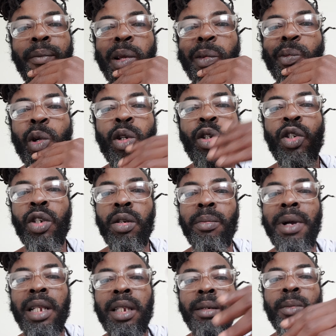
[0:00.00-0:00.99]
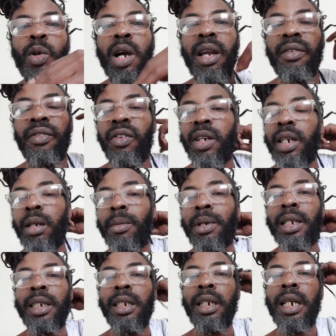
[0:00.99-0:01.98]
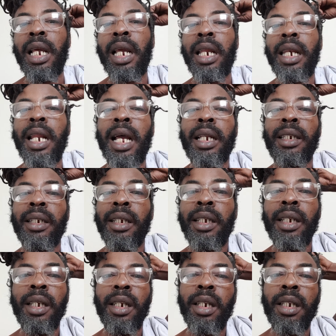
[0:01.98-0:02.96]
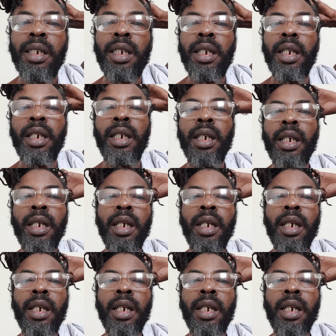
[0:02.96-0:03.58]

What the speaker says: man, amongst your body boy, friend, them, and thing like that. You know, see?